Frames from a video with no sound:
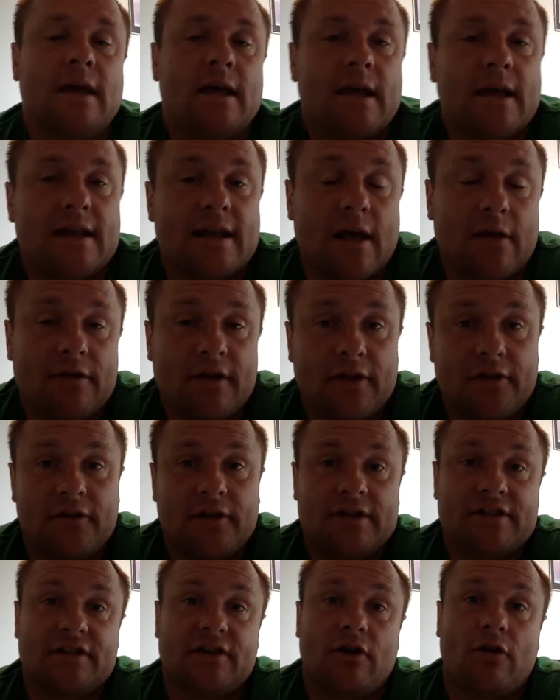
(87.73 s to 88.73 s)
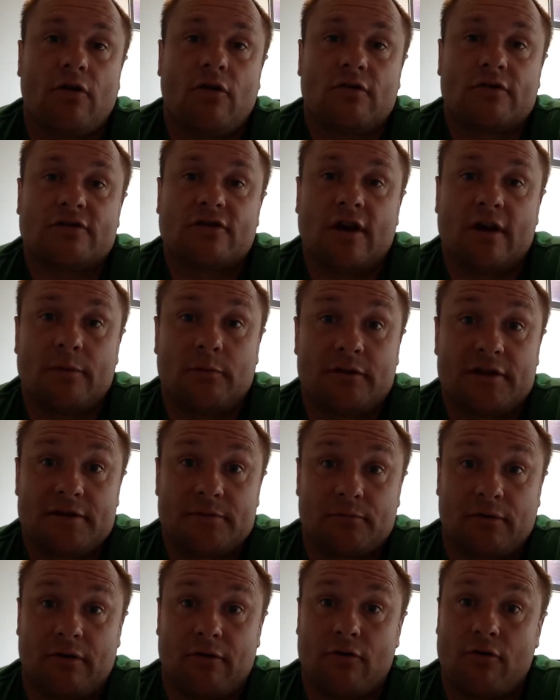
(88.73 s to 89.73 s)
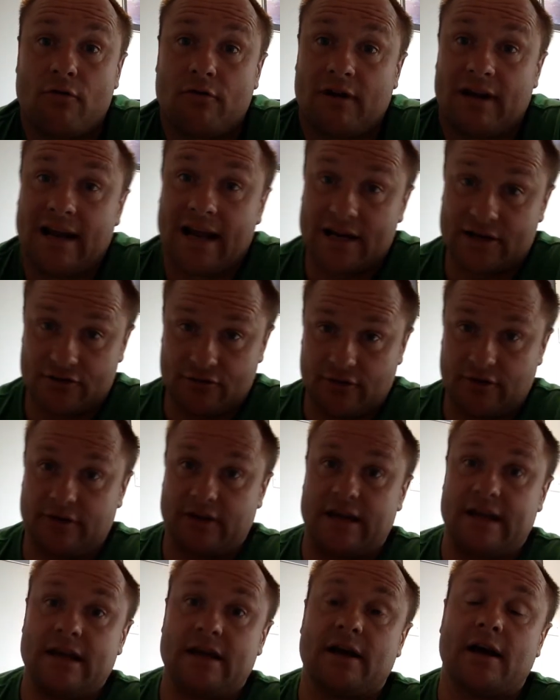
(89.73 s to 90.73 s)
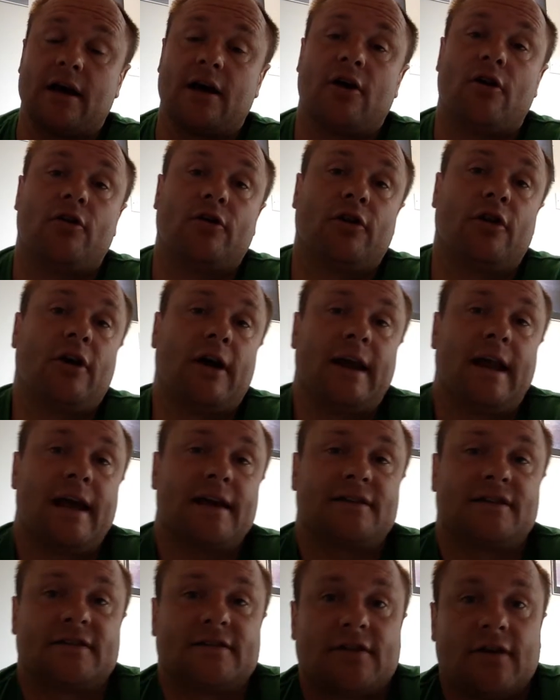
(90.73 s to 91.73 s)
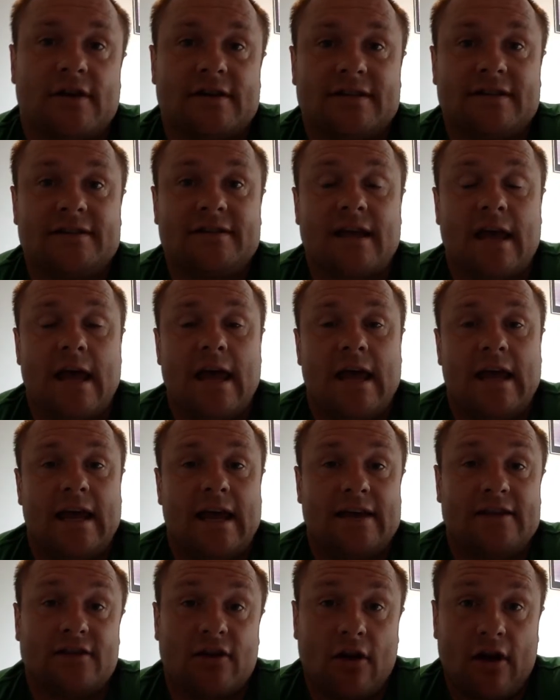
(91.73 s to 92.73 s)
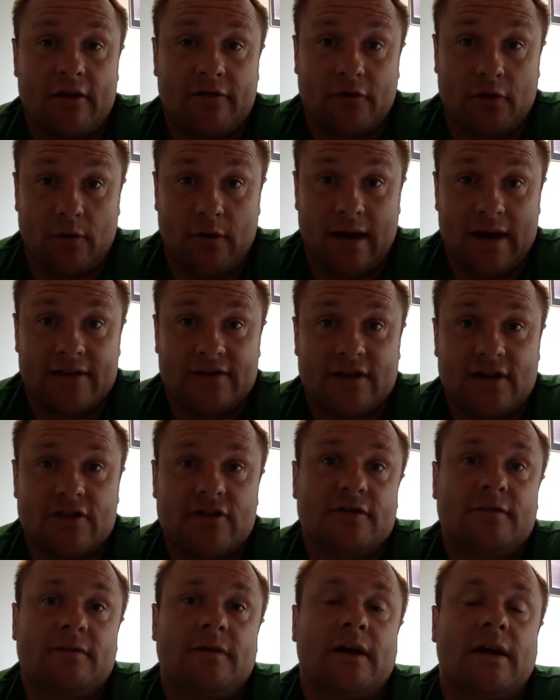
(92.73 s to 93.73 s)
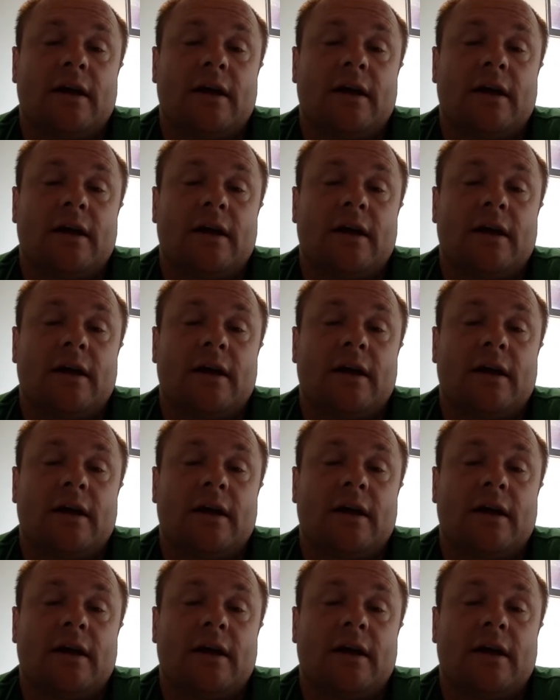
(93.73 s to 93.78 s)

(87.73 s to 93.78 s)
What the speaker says: Now the other thing to go alongside with this pre-recorded lecture and the online exercises is a live Q&A session.